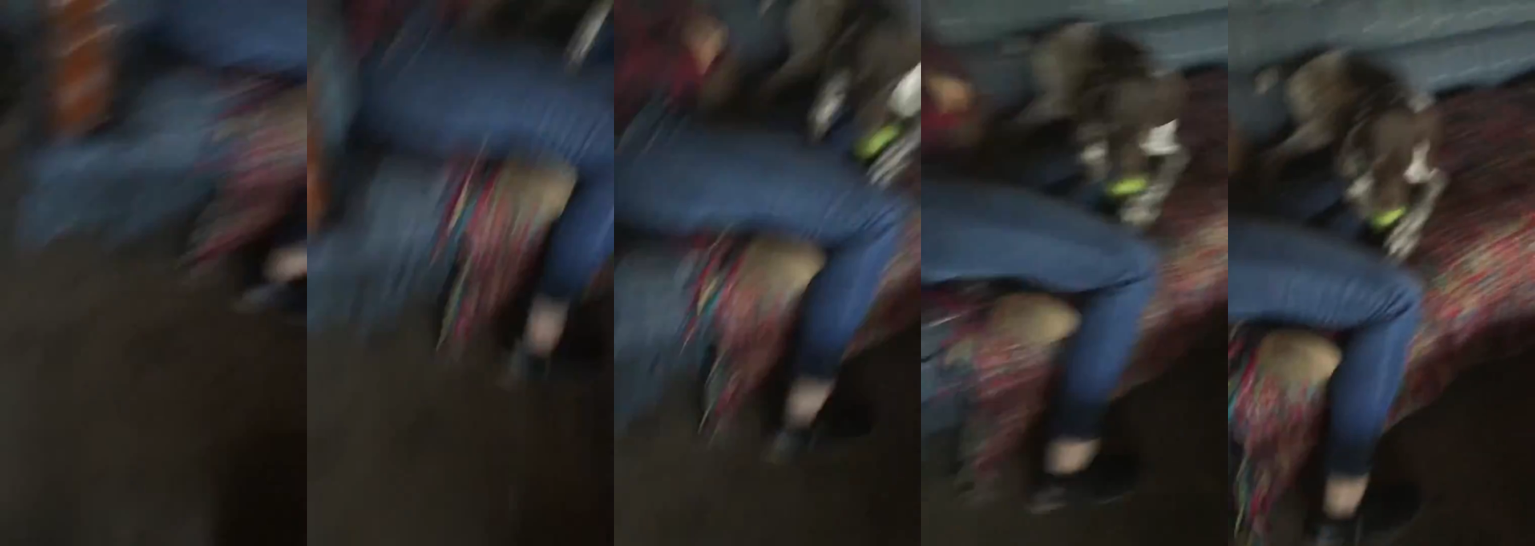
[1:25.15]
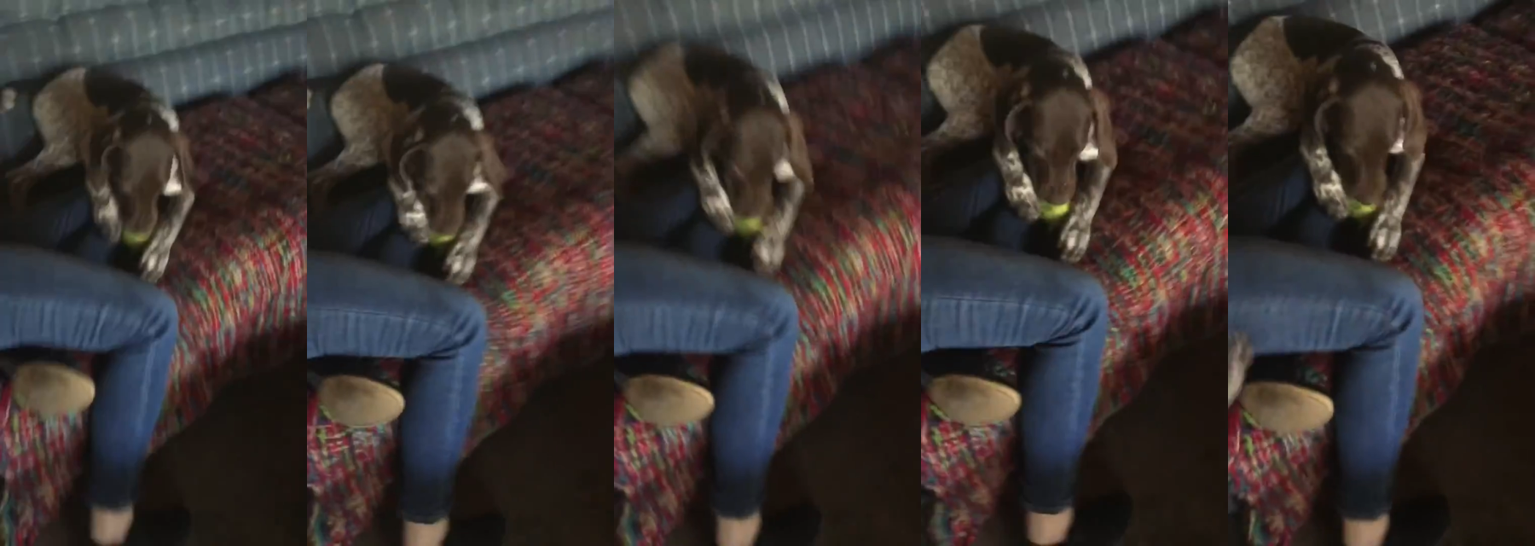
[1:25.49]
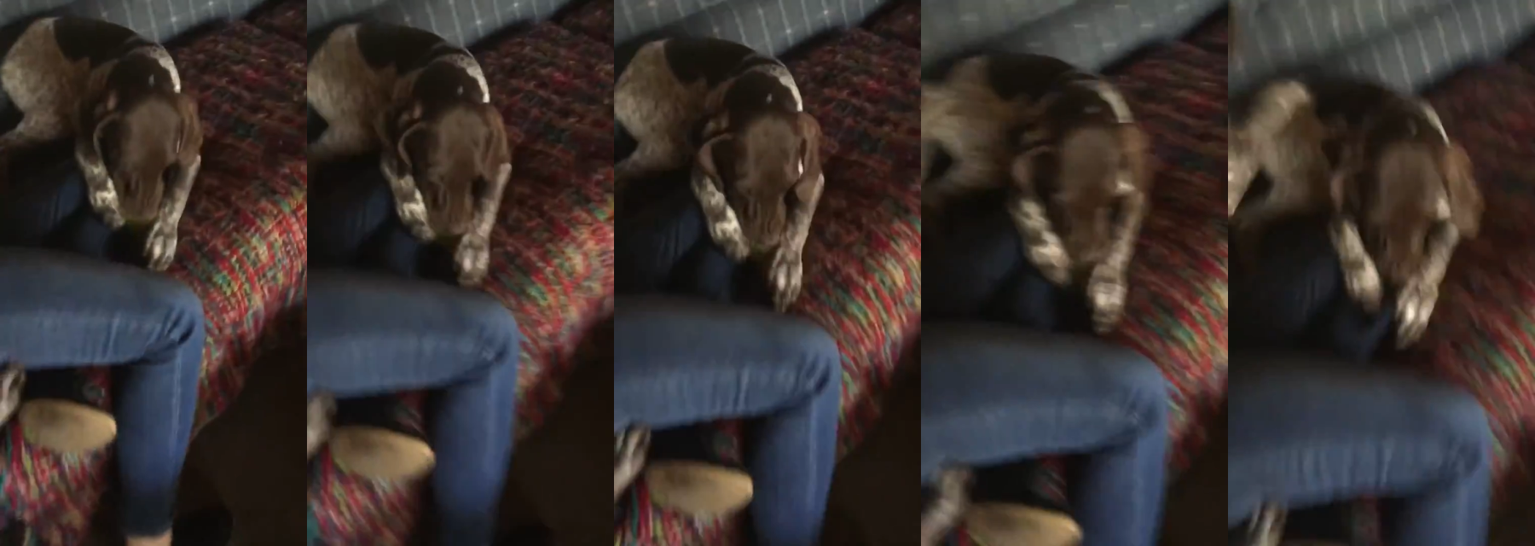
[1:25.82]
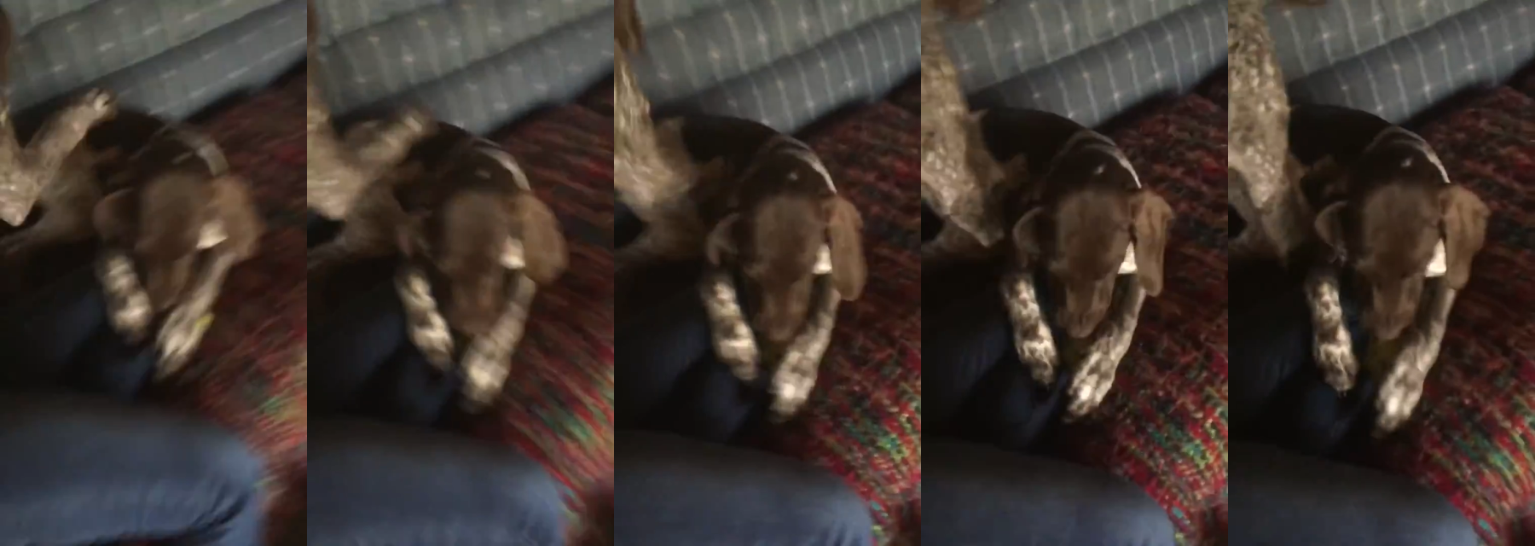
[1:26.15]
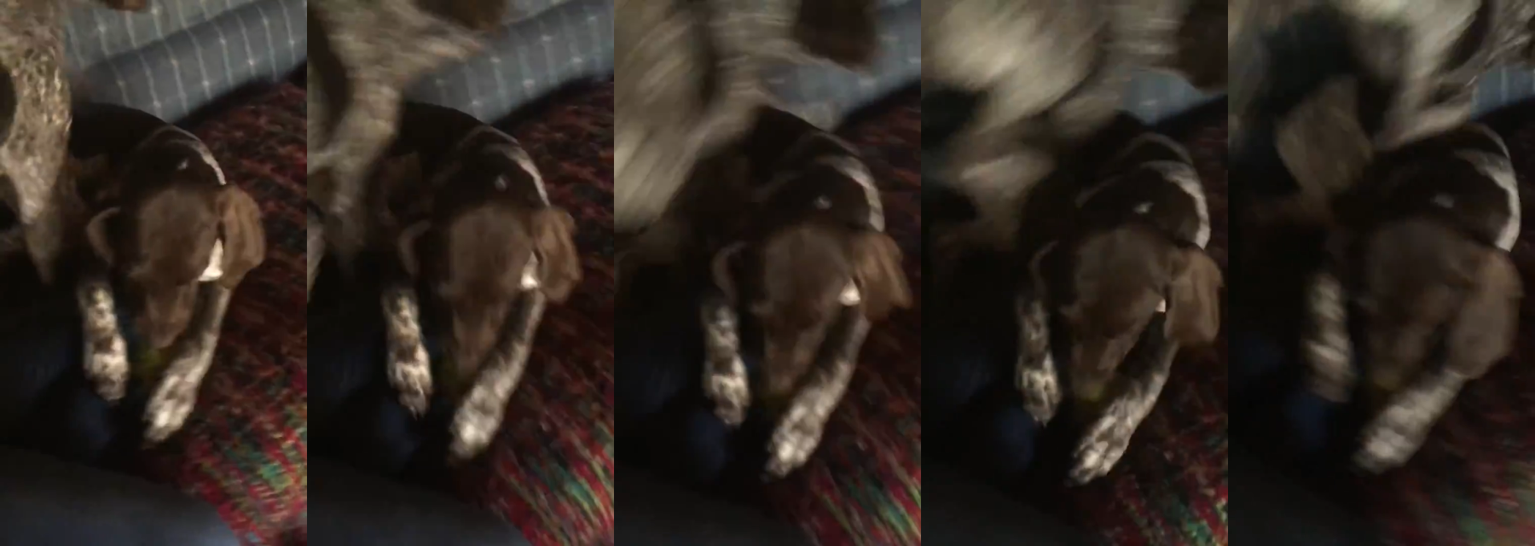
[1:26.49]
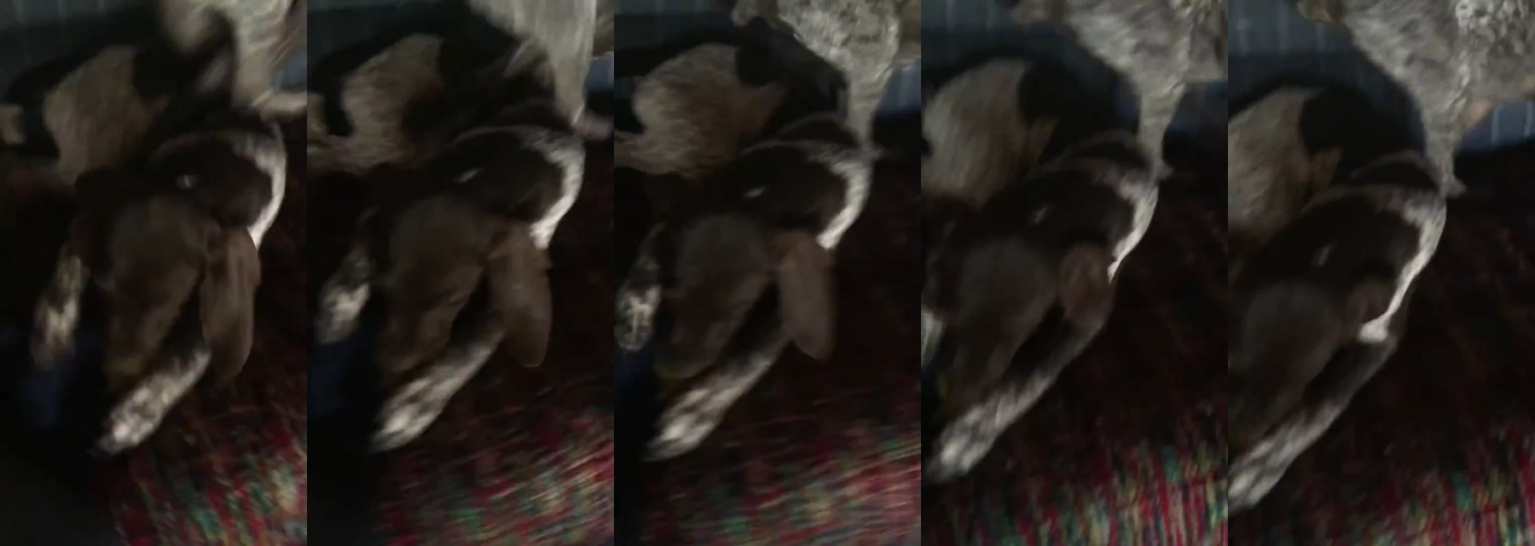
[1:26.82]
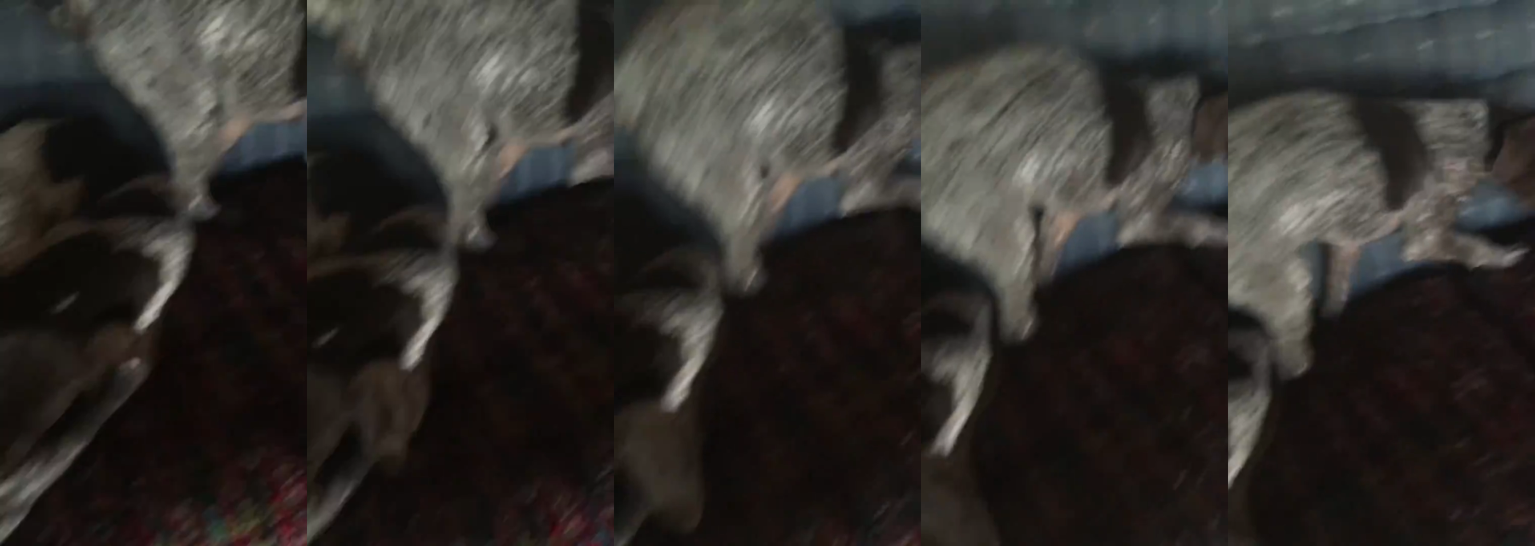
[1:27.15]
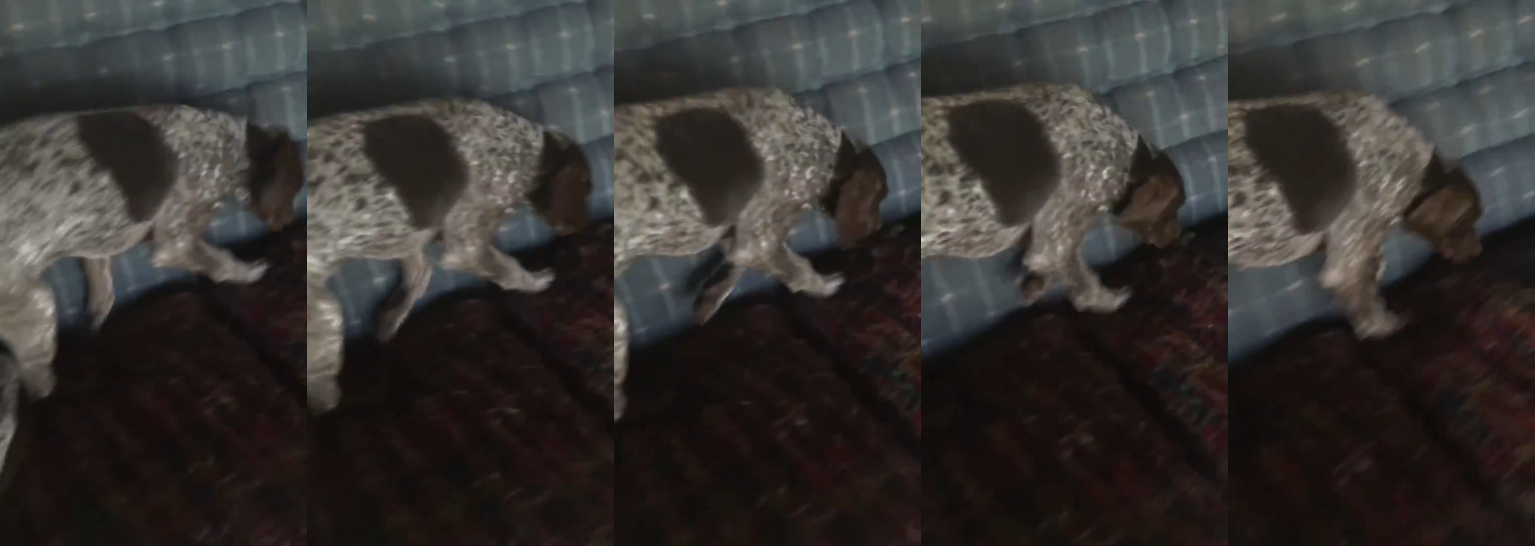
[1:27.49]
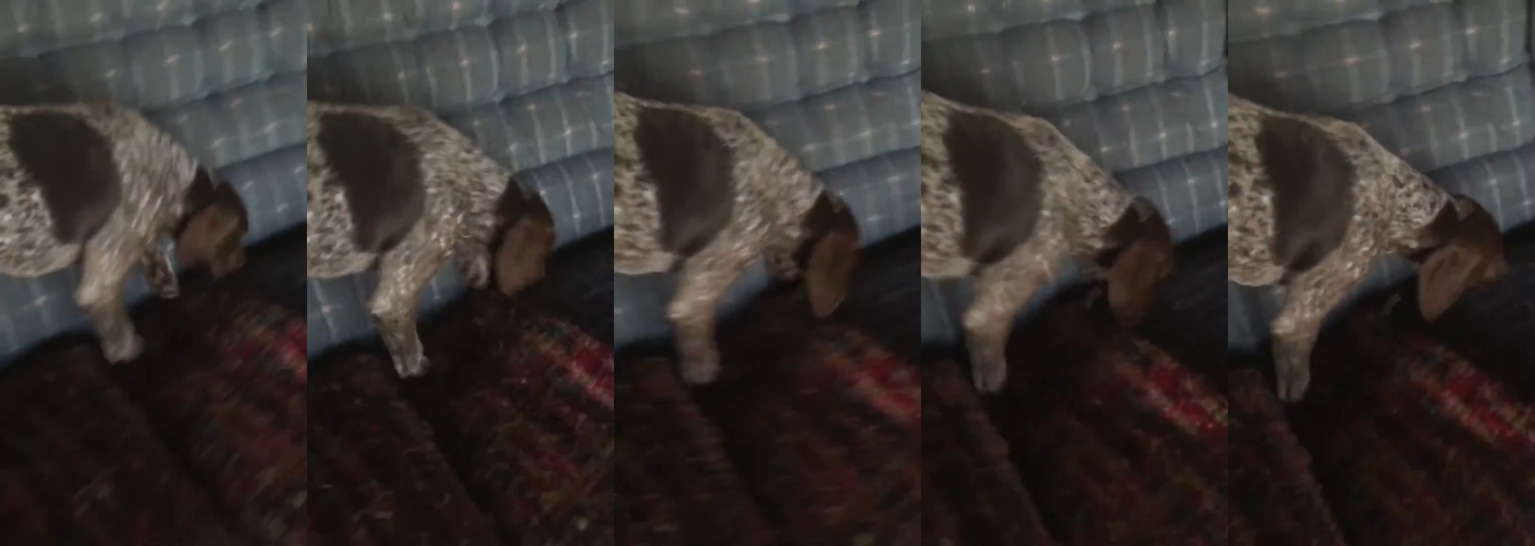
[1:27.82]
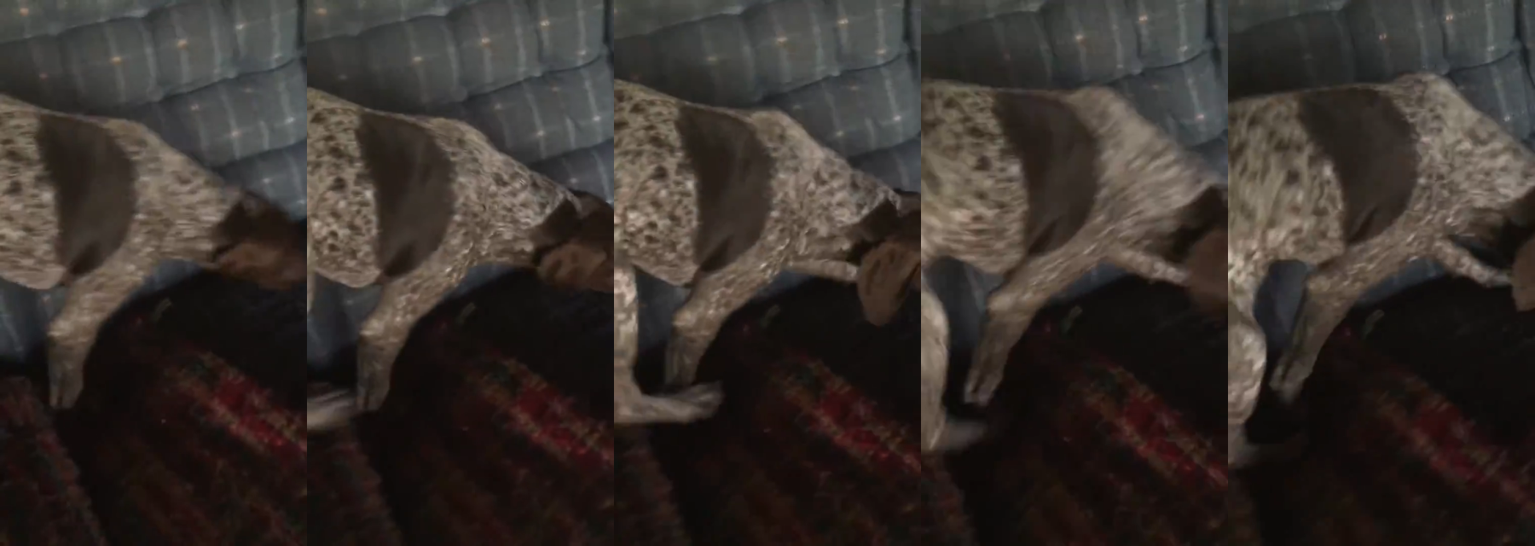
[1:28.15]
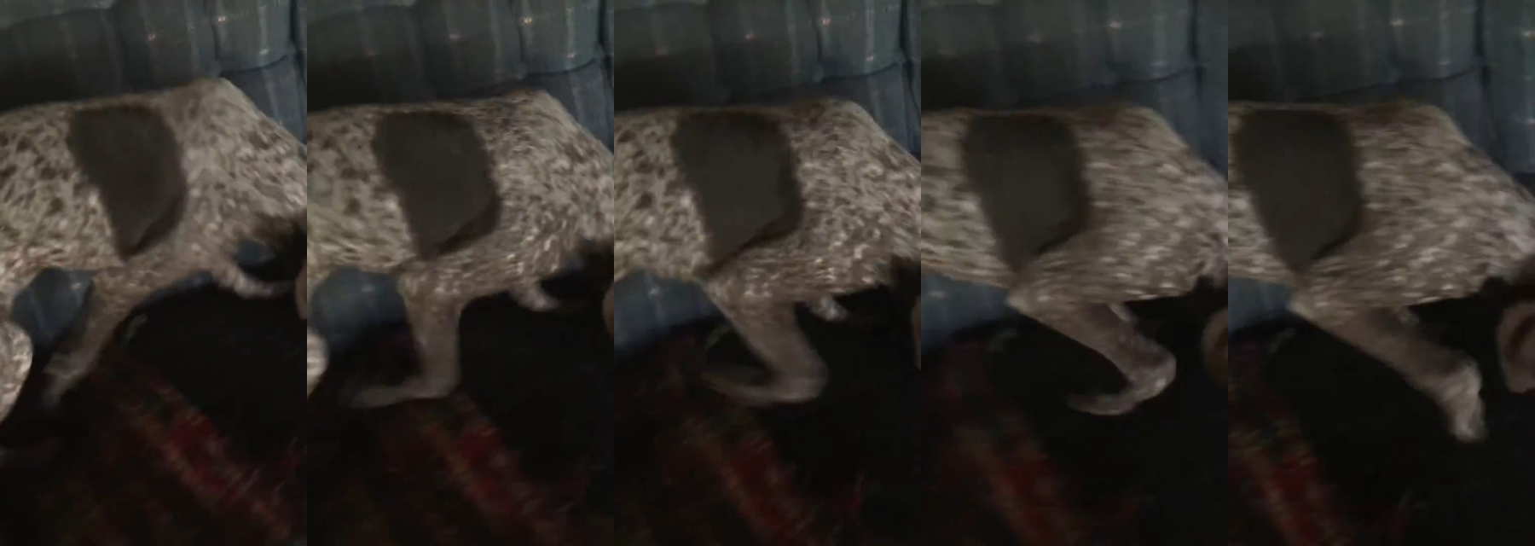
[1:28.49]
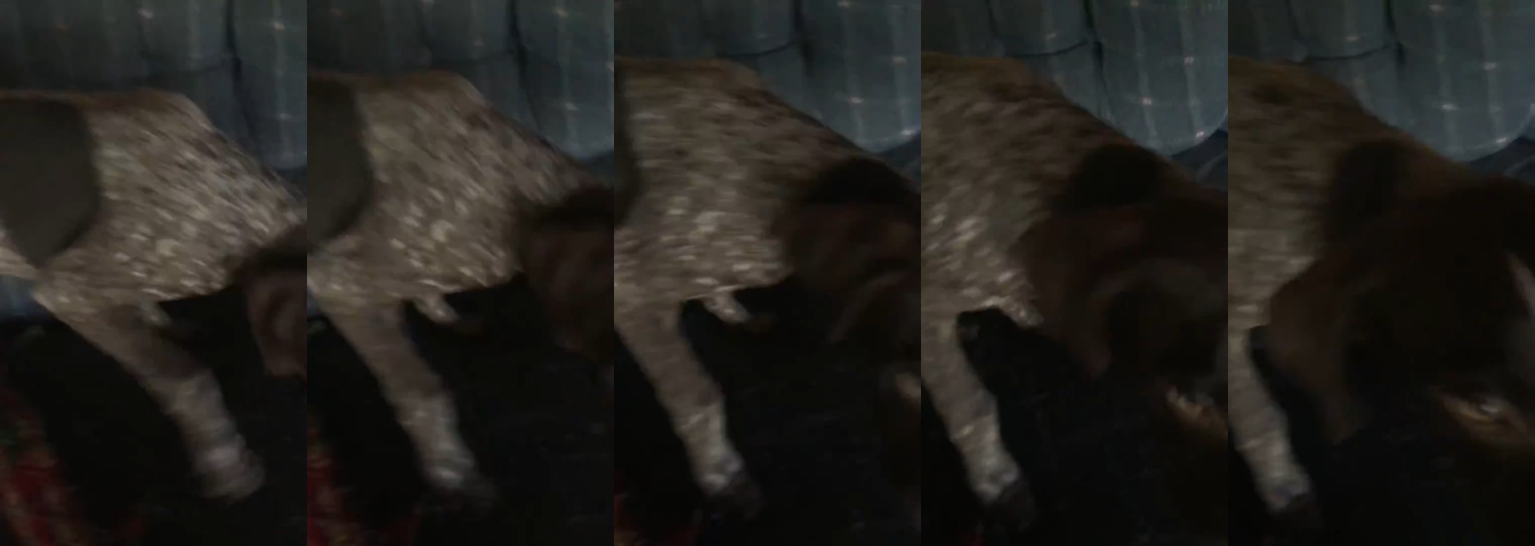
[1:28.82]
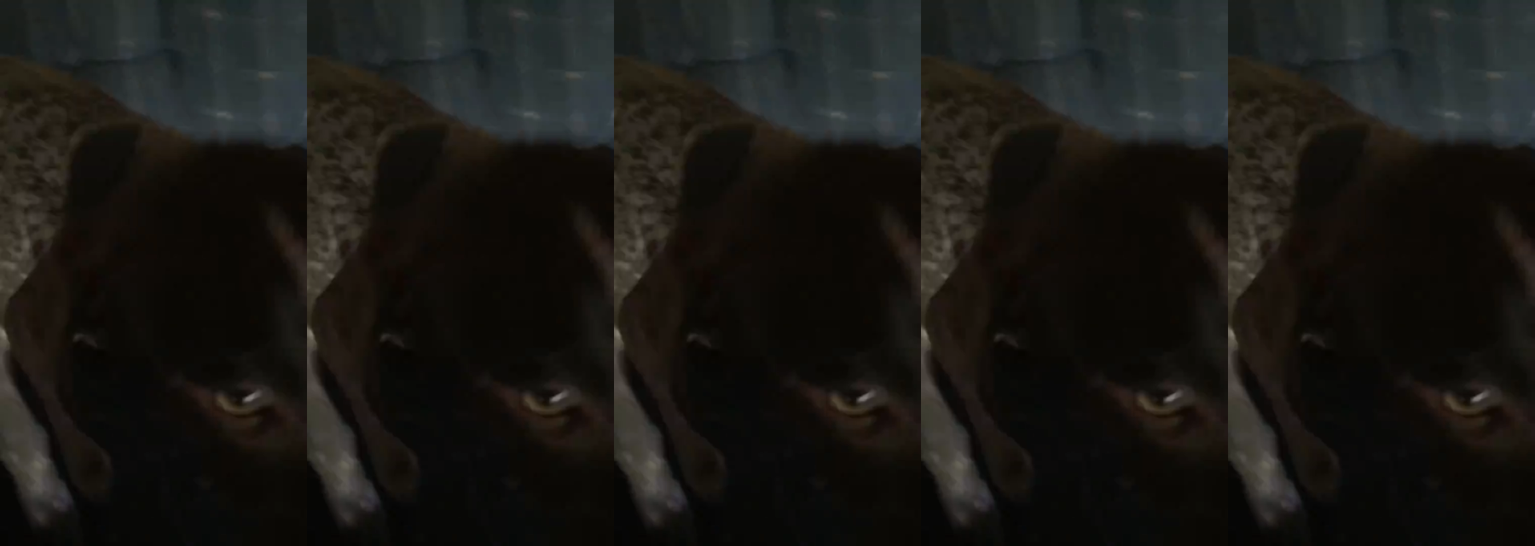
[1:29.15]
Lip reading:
Nobody's mouth can be seen.